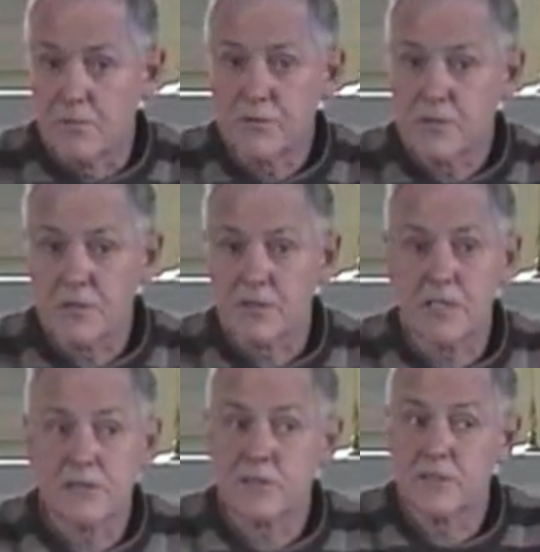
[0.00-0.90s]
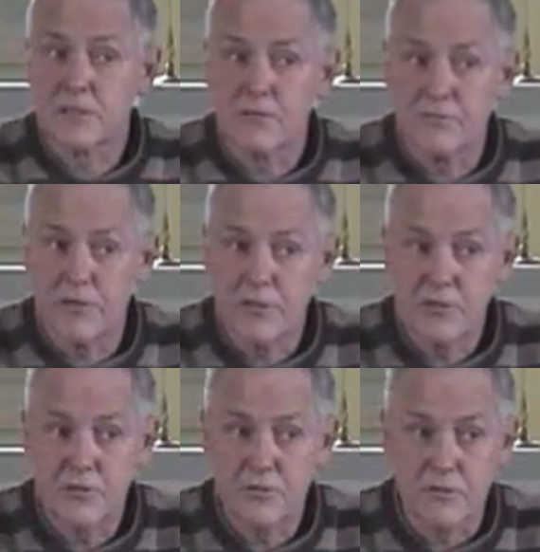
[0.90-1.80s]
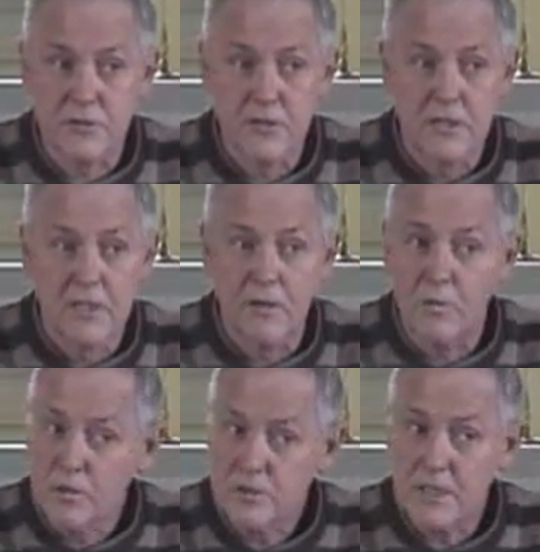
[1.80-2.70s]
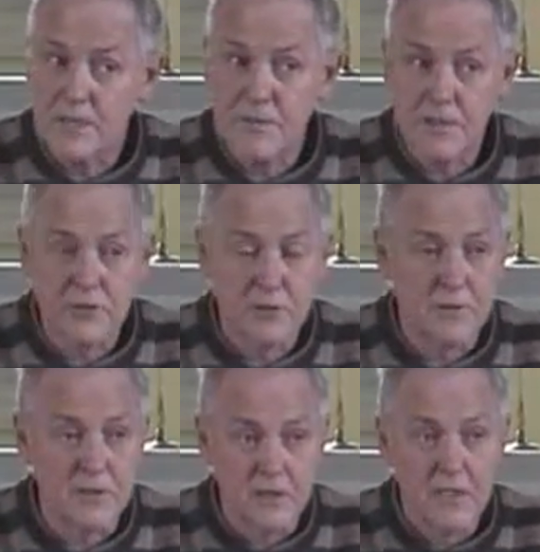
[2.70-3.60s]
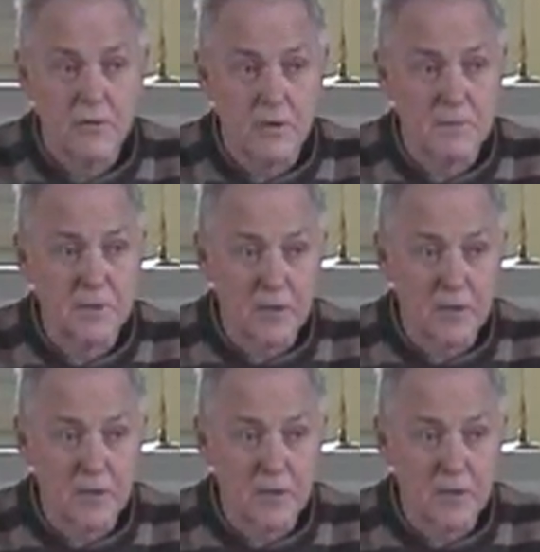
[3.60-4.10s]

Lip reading: most of the sentences are very short. At one time it used to be quite